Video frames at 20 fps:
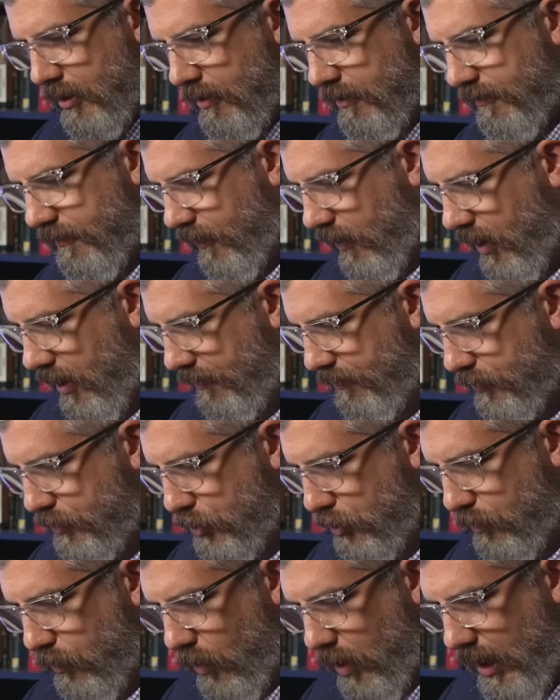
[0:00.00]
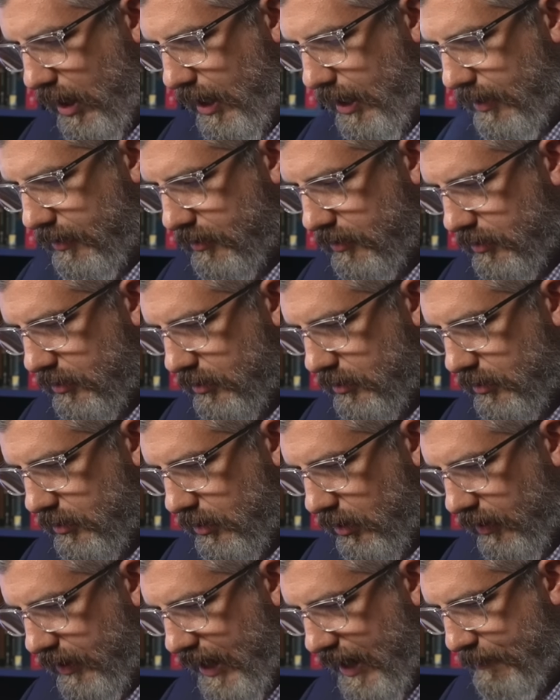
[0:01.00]
from Dubois,
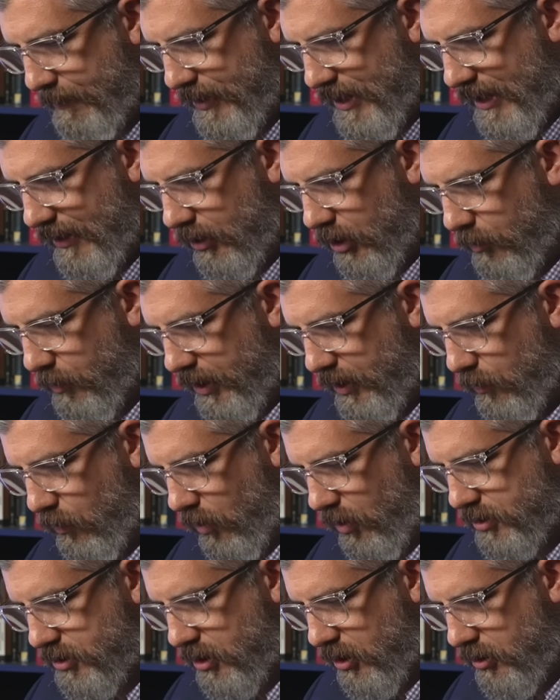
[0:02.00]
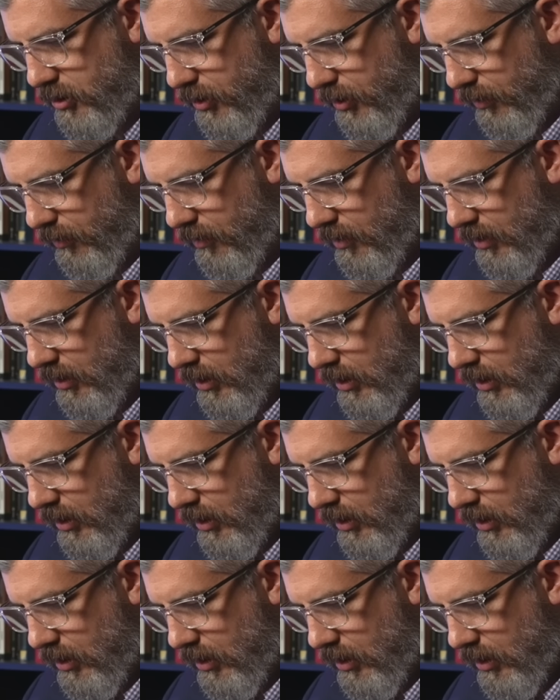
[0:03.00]
okay? But then look what he wants to do.